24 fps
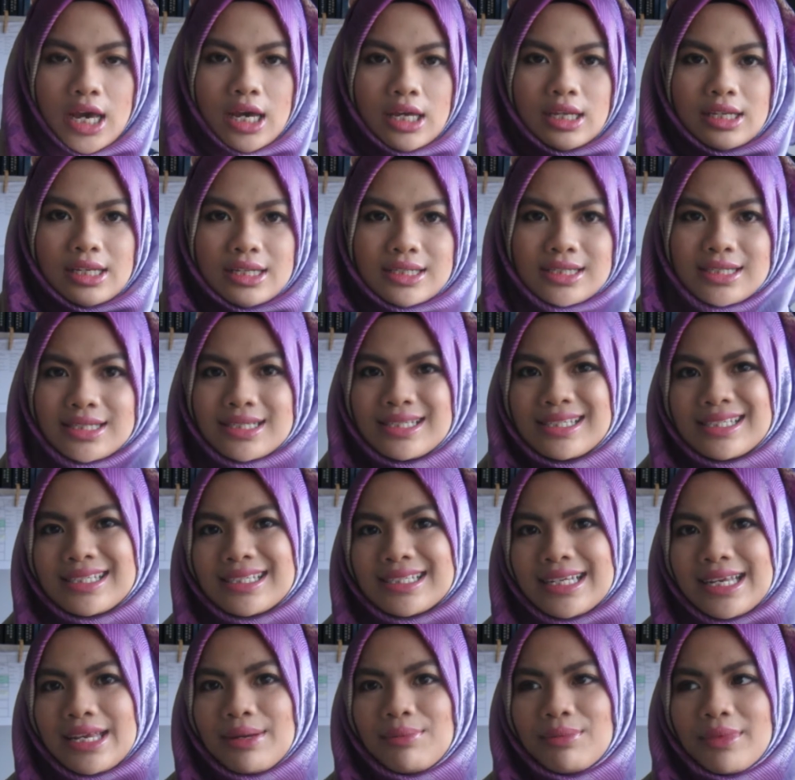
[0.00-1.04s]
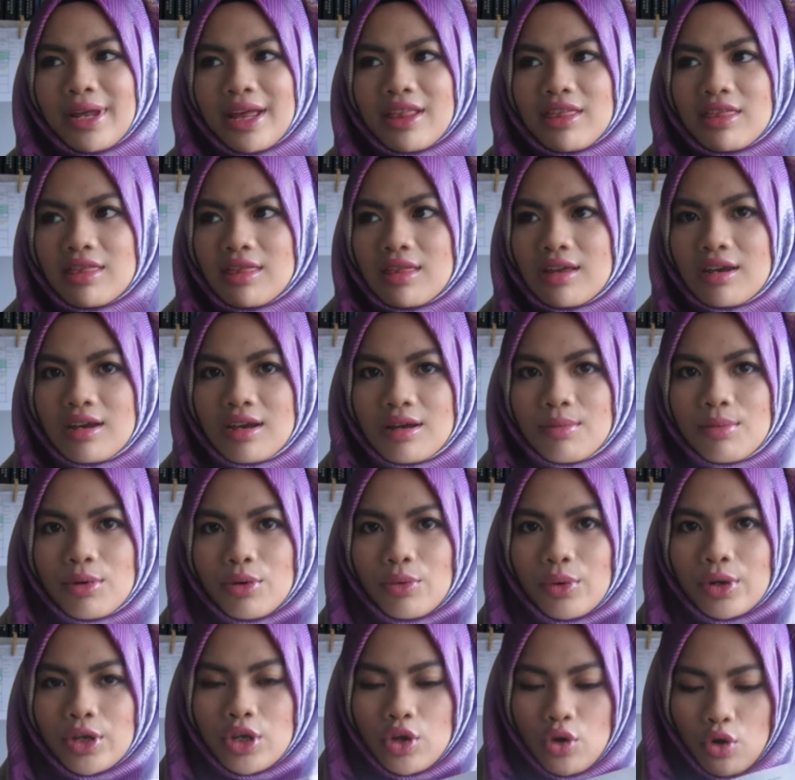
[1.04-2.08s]
It doesn't seem that thick, but
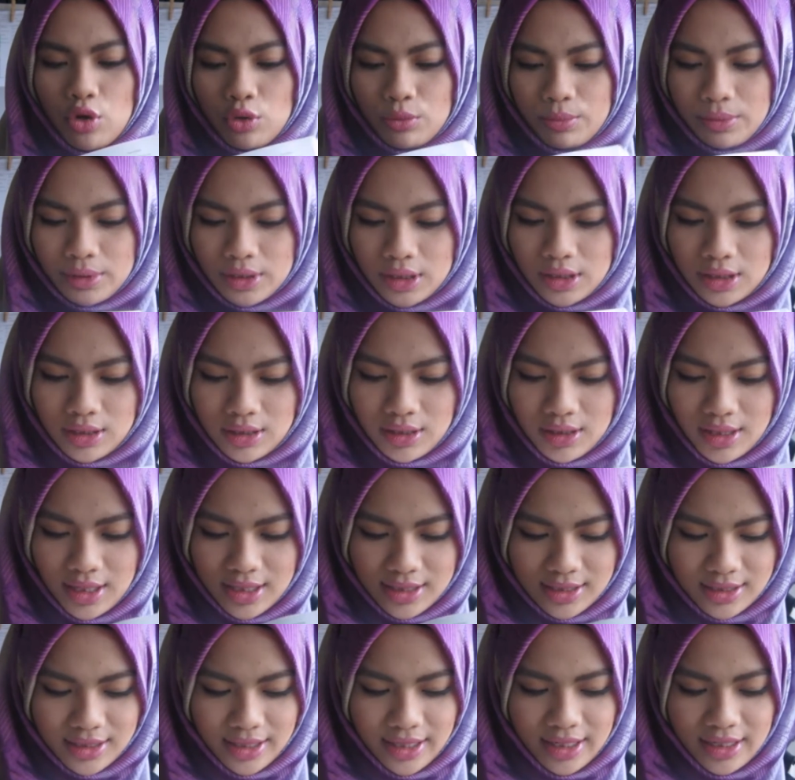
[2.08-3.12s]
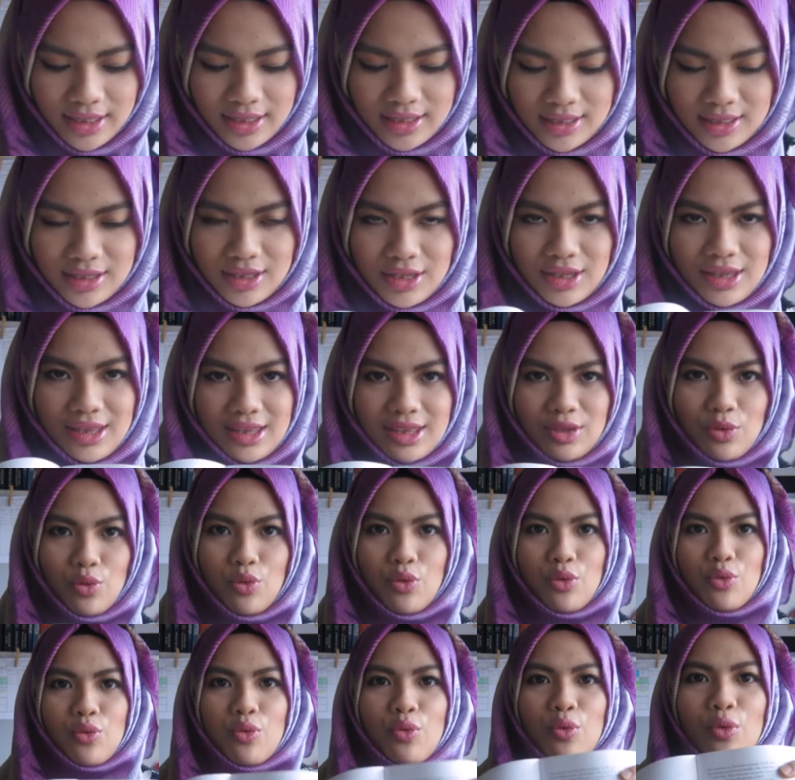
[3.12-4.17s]
when you open it, that's like, the
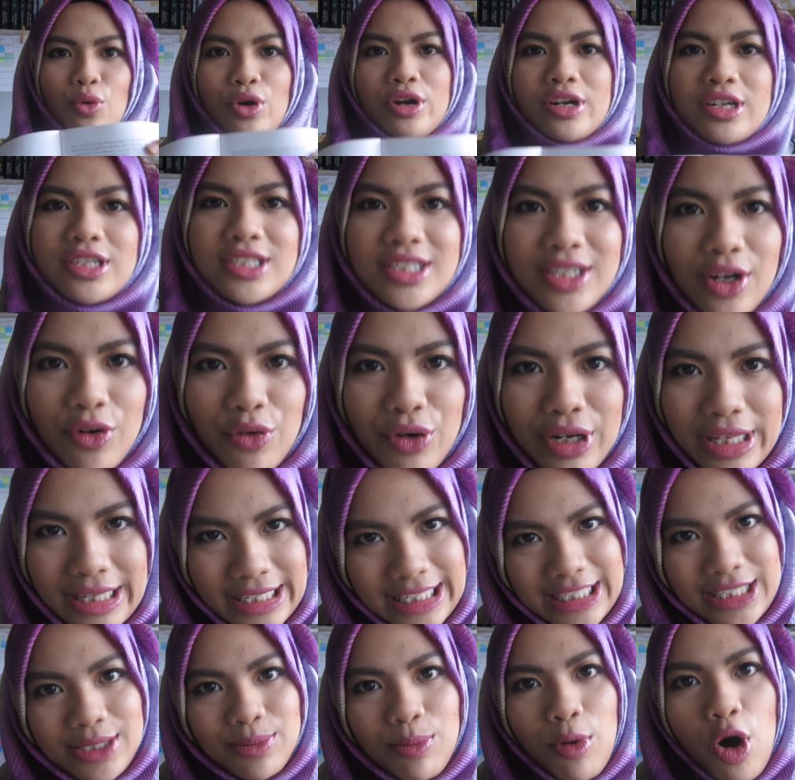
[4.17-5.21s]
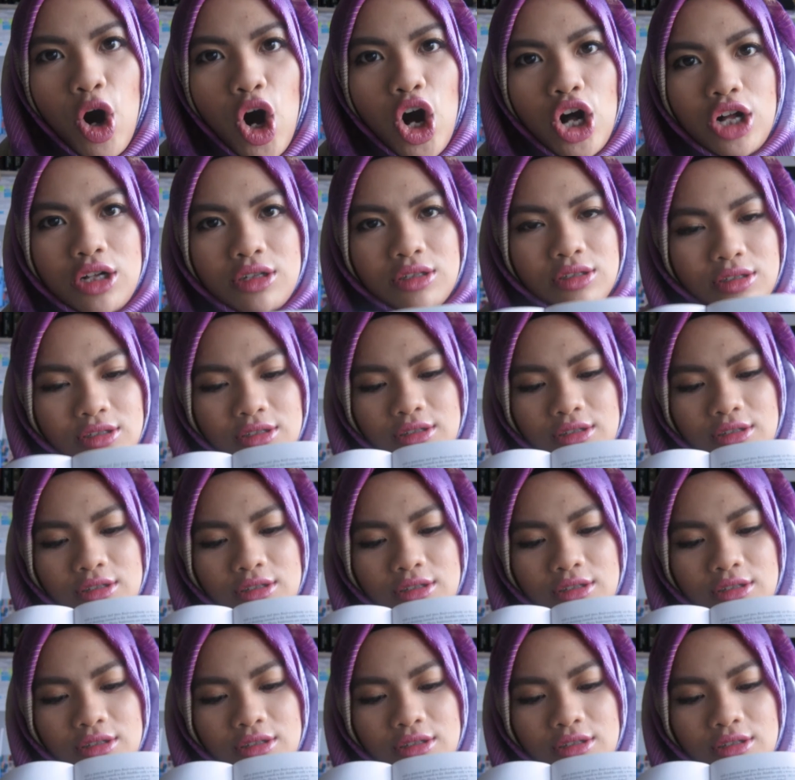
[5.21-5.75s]
words are really small.